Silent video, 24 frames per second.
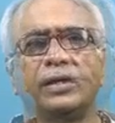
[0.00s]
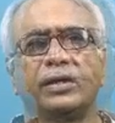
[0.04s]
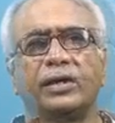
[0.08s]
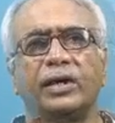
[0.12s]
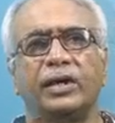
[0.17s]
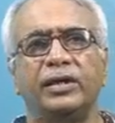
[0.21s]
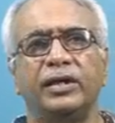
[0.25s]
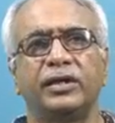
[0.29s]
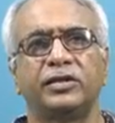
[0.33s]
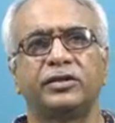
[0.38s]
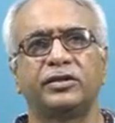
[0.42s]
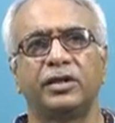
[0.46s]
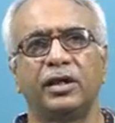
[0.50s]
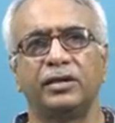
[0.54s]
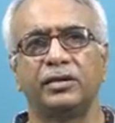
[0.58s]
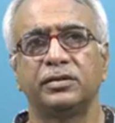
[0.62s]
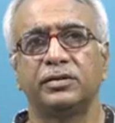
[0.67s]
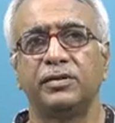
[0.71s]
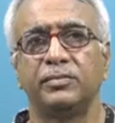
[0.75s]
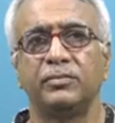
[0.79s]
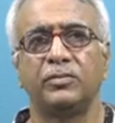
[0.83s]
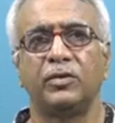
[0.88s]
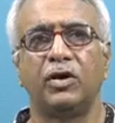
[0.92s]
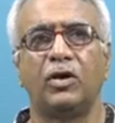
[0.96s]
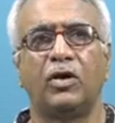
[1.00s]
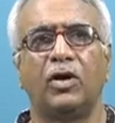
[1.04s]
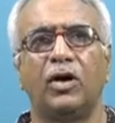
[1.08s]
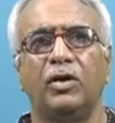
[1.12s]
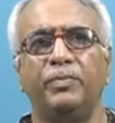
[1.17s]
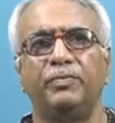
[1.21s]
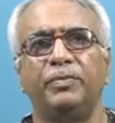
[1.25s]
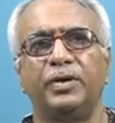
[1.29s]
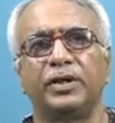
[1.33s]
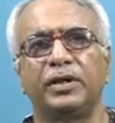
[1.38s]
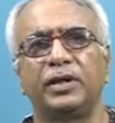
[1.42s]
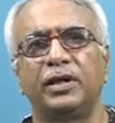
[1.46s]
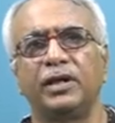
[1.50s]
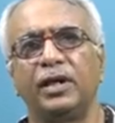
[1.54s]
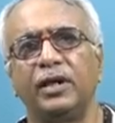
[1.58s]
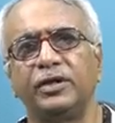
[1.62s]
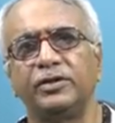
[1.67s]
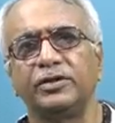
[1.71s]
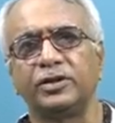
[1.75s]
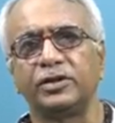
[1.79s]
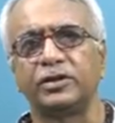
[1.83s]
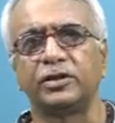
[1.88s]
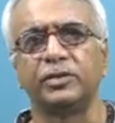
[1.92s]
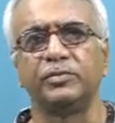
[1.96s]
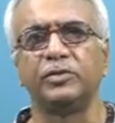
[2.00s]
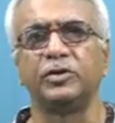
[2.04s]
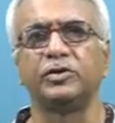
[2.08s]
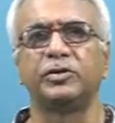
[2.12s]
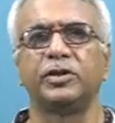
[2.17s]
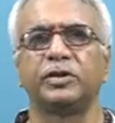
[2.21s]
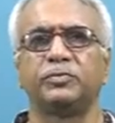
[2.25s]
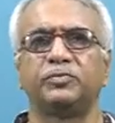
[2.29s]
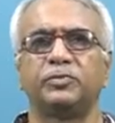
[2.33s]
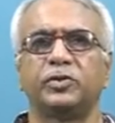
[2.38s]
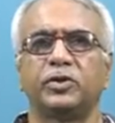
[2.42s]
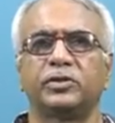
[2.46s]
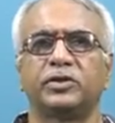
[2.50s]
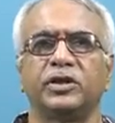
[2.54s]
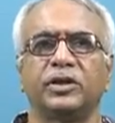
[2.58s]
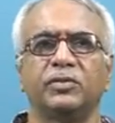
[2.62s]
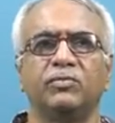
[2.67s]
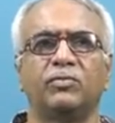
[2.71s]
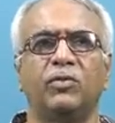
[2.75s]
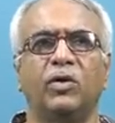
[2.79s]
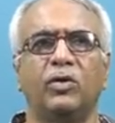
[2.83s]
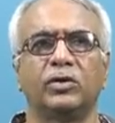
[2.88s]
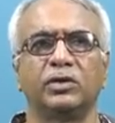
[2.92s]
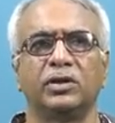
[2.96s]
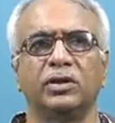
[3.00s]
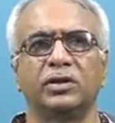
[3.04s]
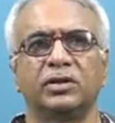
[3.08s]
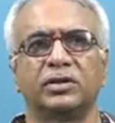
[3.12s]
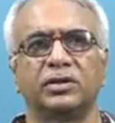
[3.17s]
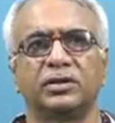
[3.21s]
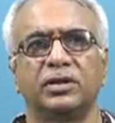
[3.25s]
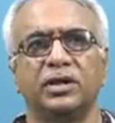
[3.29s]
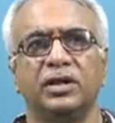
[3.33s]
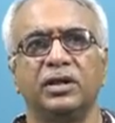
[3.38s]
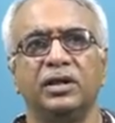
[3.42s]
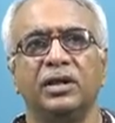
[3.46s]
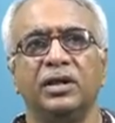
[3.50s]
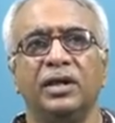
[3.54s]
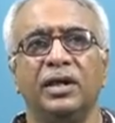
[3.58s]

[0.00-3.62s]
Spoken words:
Connectionism or parallel distributed processing models.